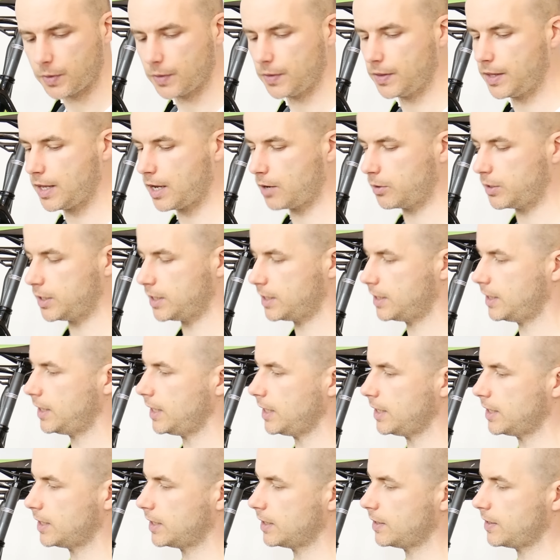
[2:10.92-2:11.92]
there is
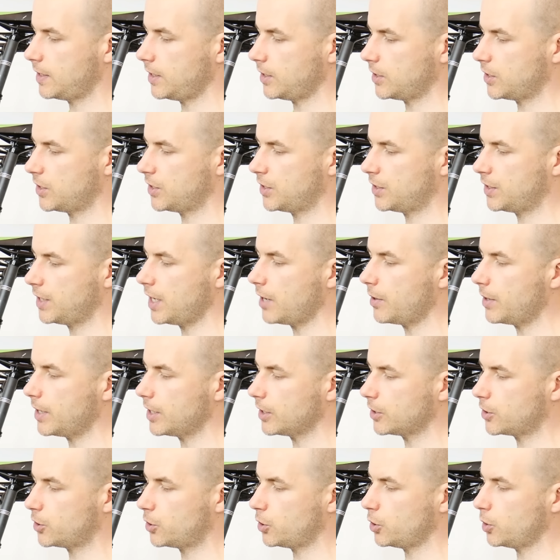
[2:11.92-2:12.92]
the
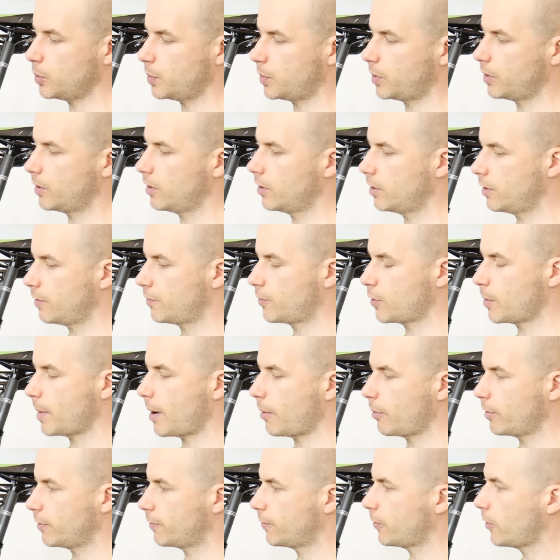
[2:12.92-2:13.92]
steering tube from
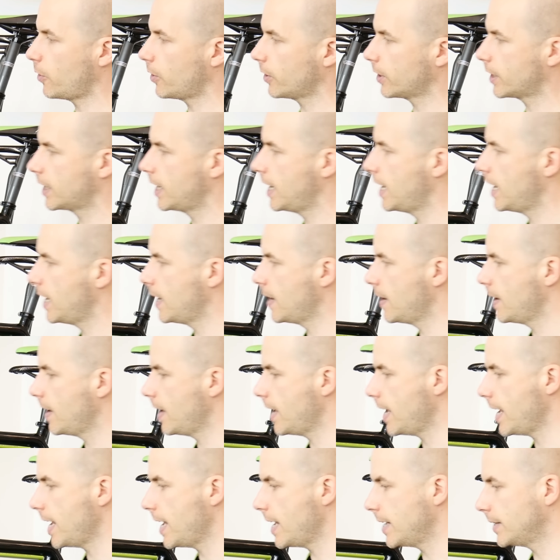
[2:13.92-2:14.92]
our fork
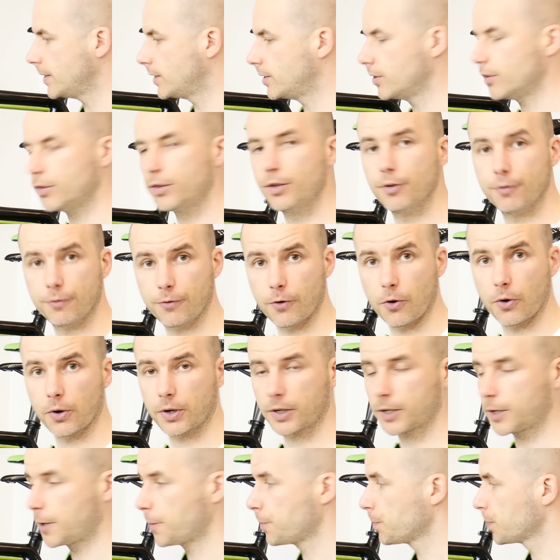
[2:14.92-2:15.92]
and the
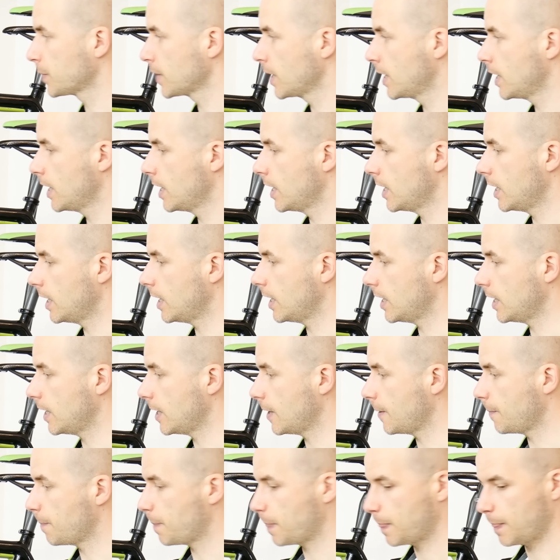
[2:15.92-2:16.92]
fork.
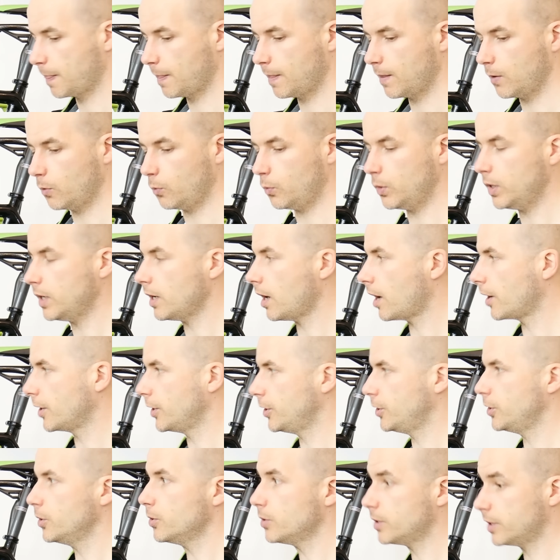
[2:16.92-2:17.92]
We are
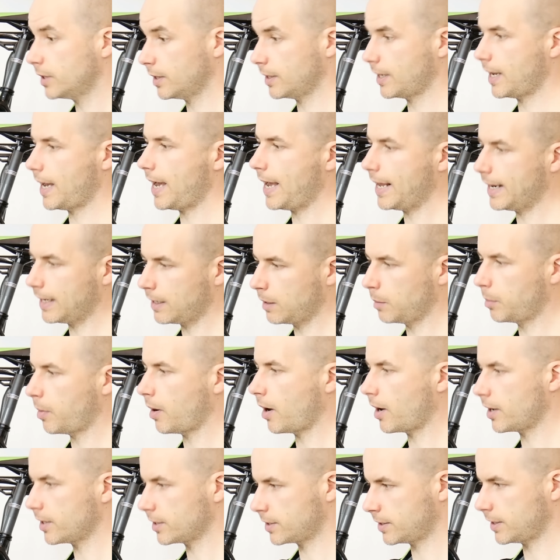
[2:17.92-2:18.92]
using
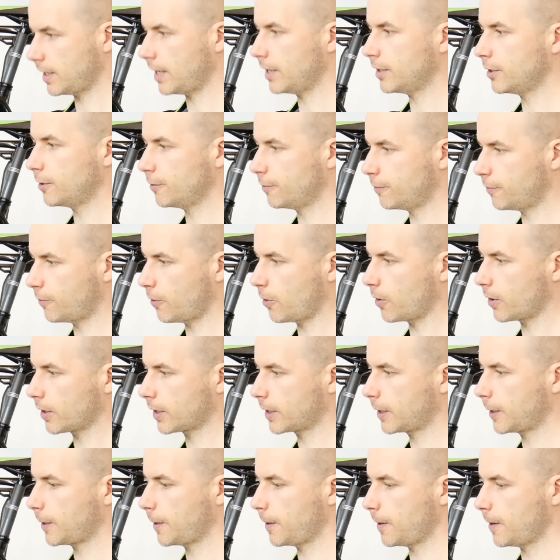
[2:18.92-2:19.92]
handlebars and the
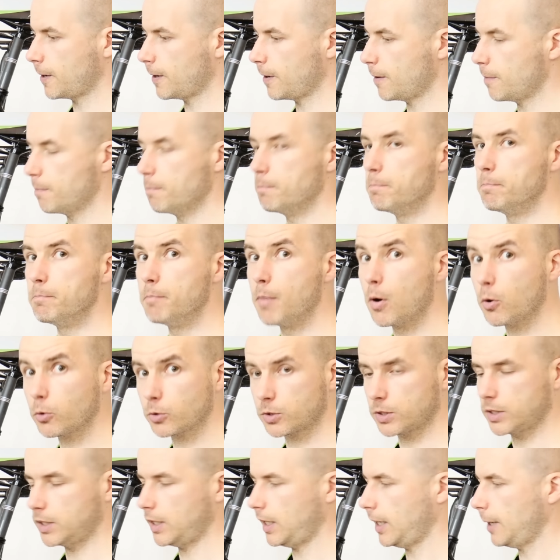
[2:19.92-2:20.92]
fork
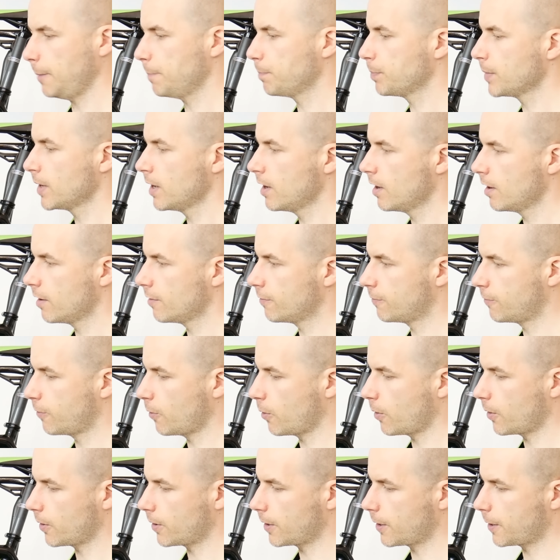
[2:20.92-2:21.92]
mostly
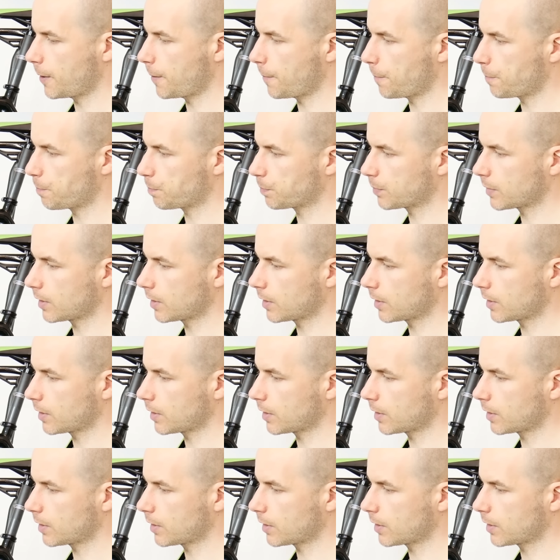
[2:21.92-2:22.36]
for